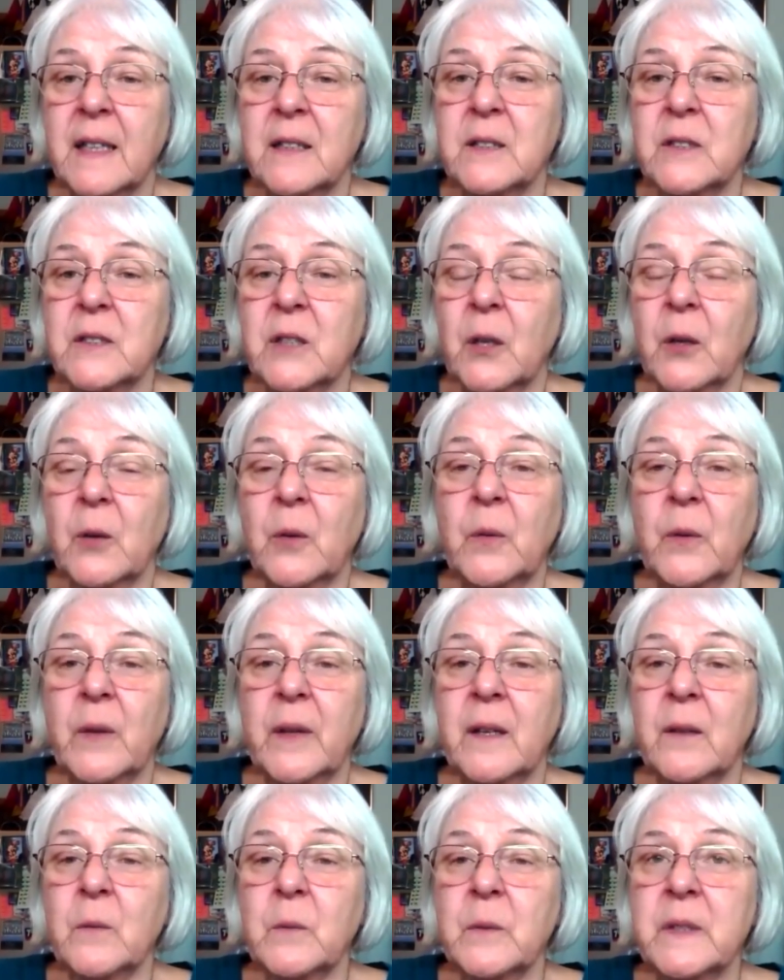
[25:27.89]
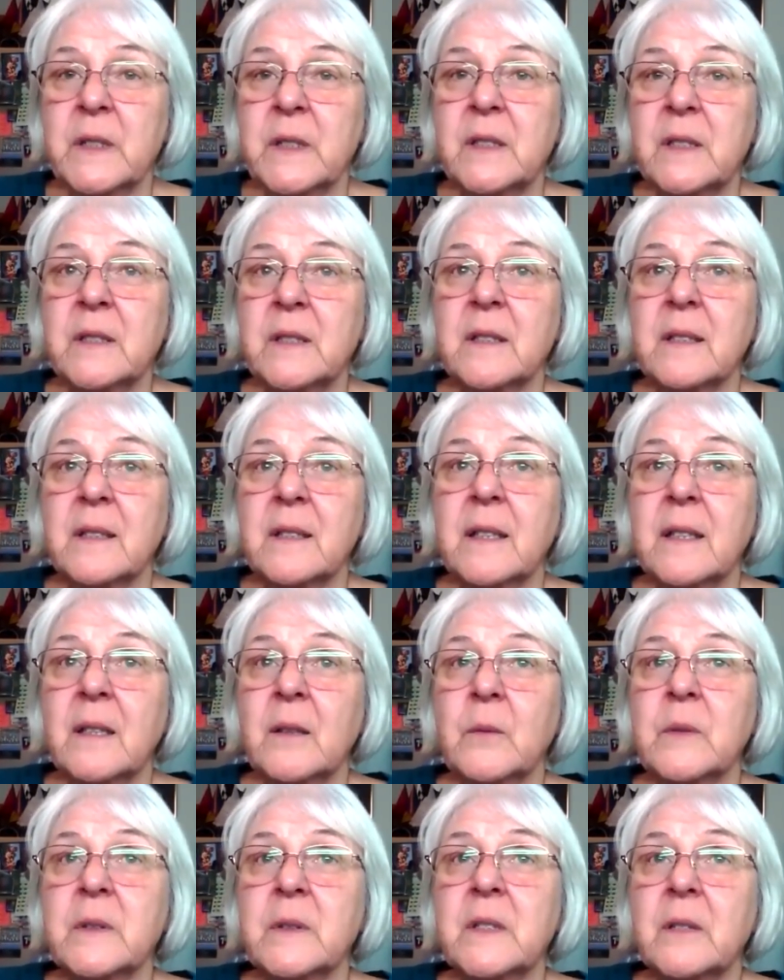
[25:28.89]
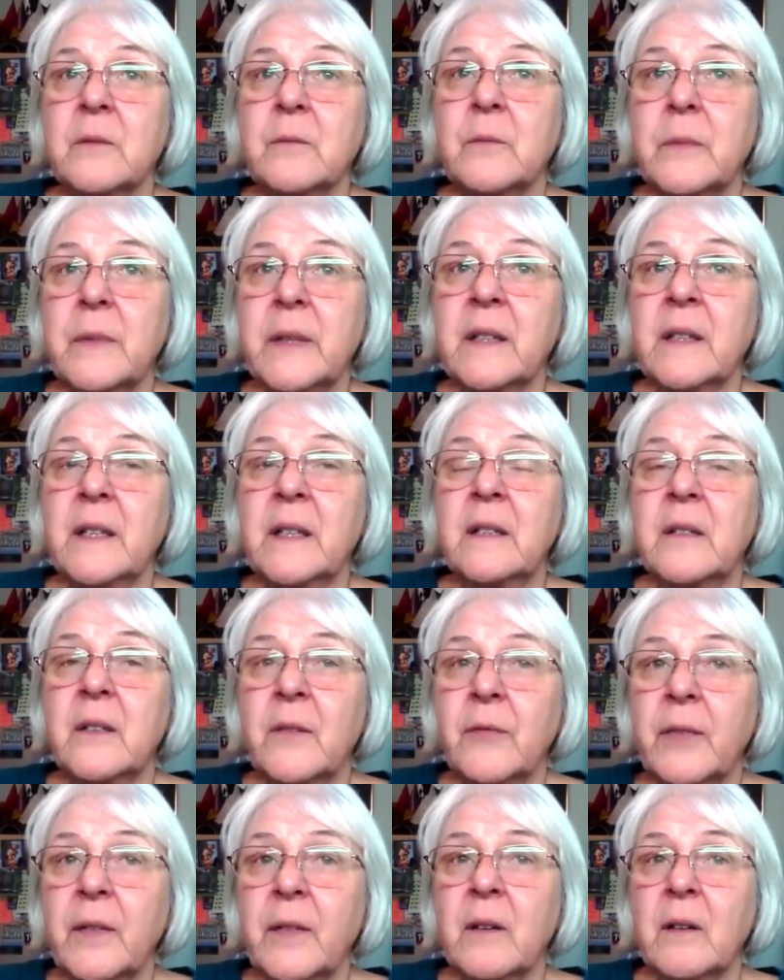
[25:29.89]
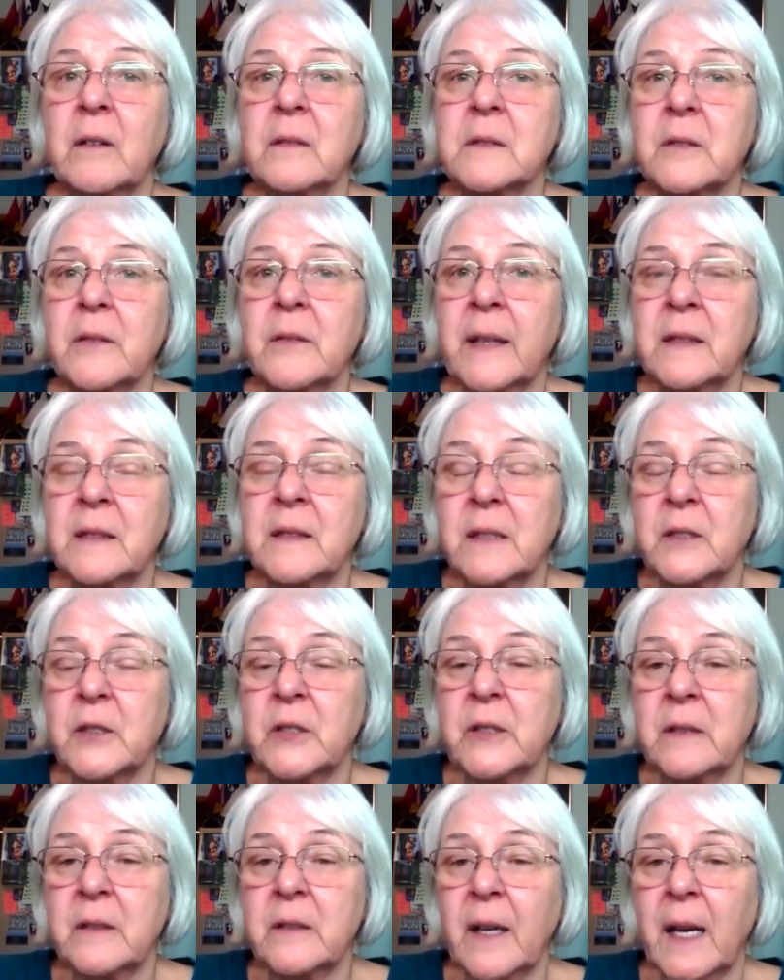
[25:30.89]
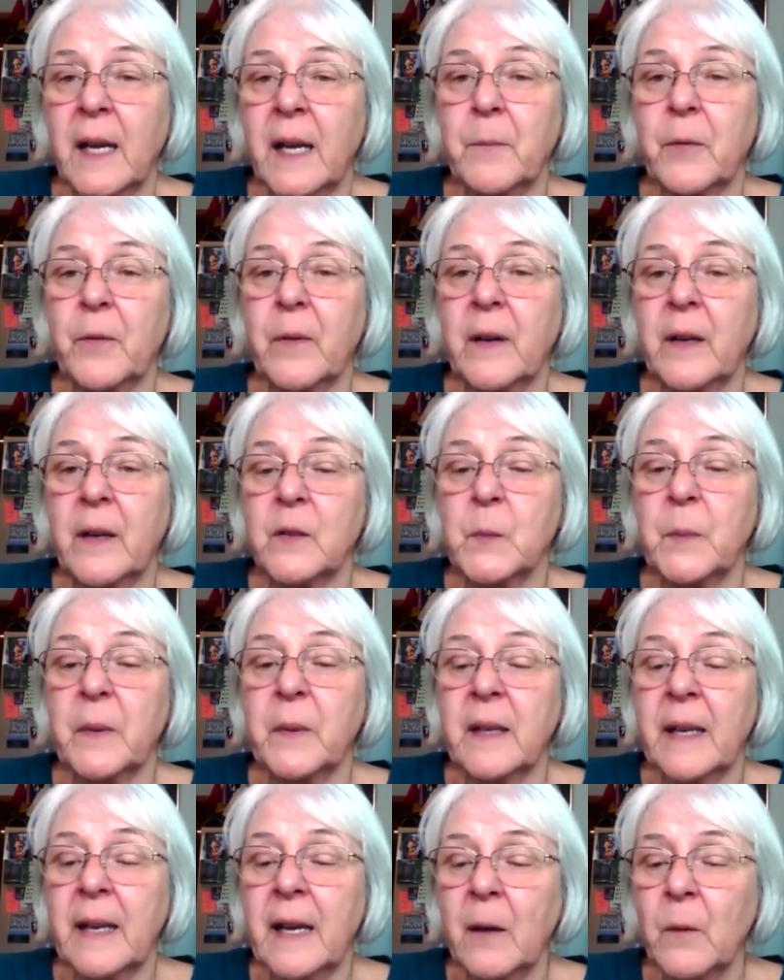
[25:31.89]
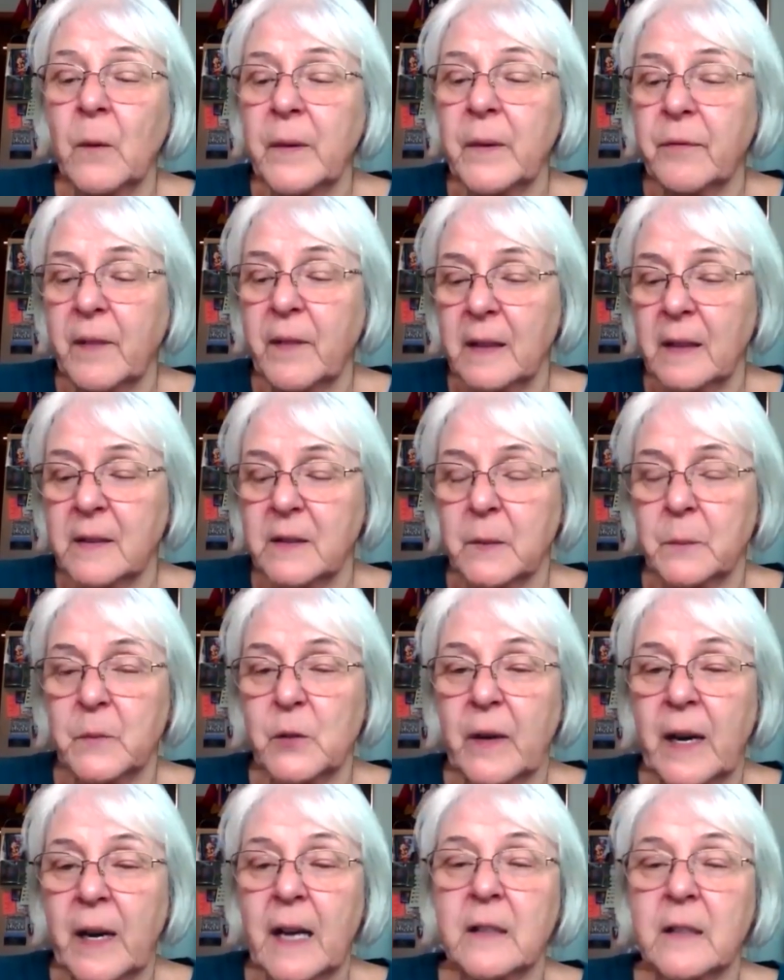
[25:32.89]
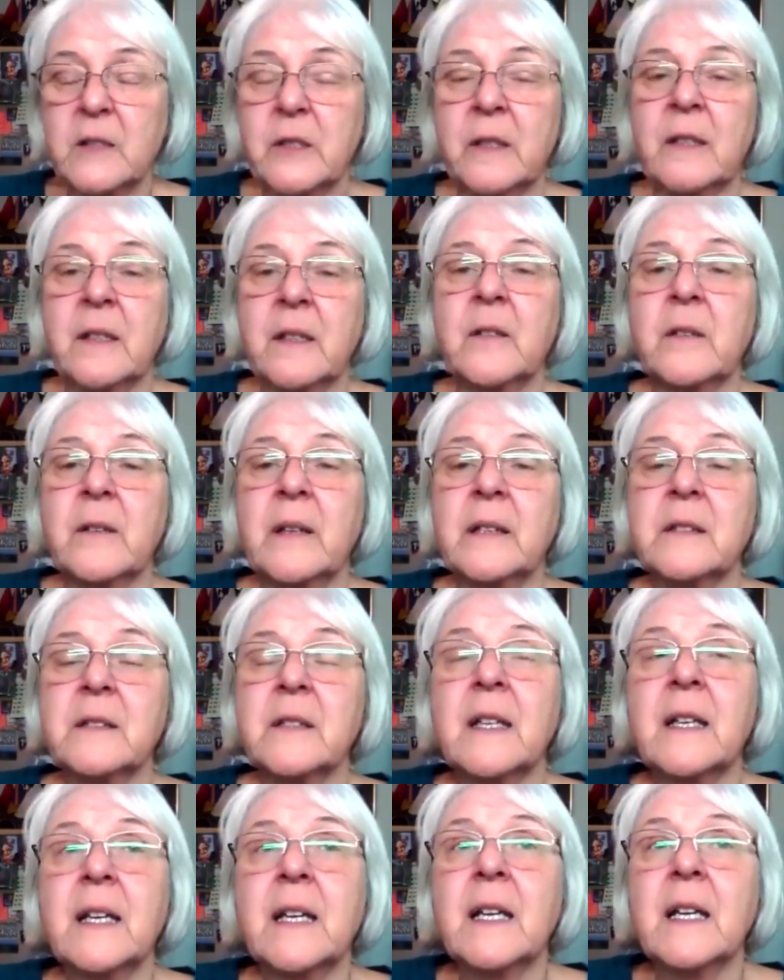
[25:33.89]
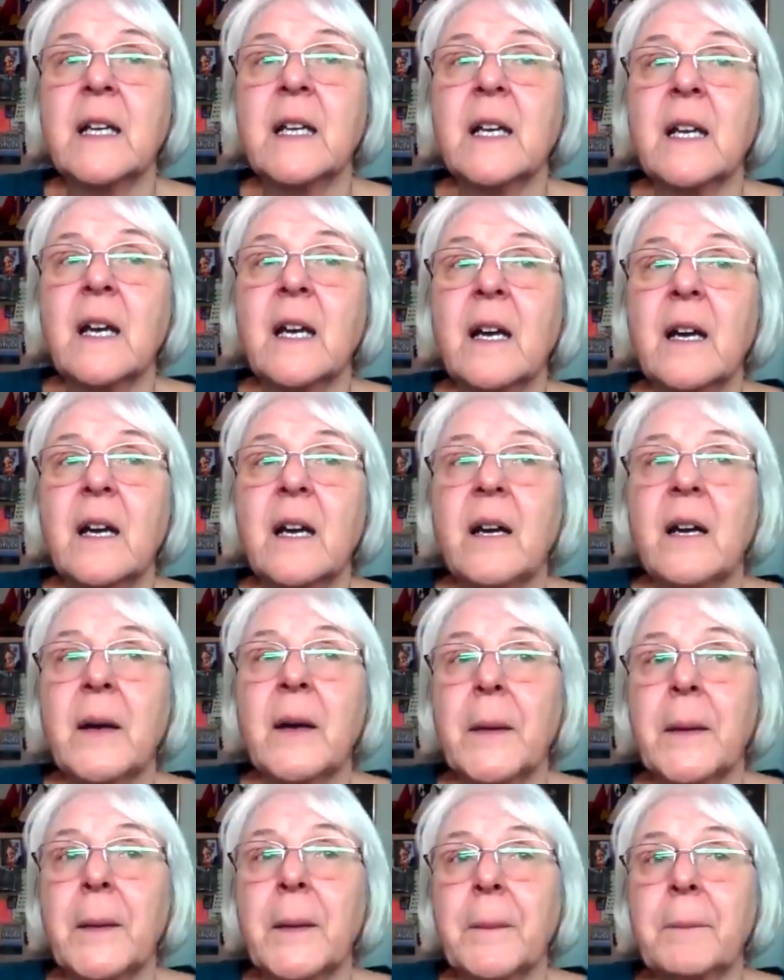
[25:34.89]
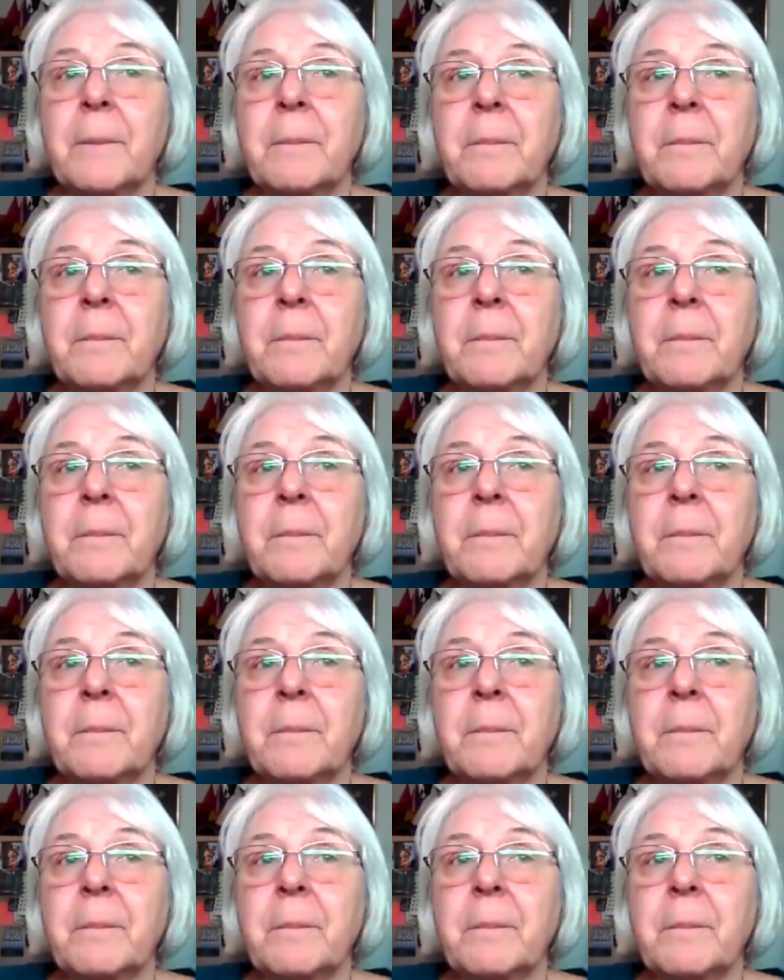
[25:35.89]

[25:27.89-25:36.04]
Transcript: So it was it was a really difficult transition time for us, but now we've got some traction under us. Um,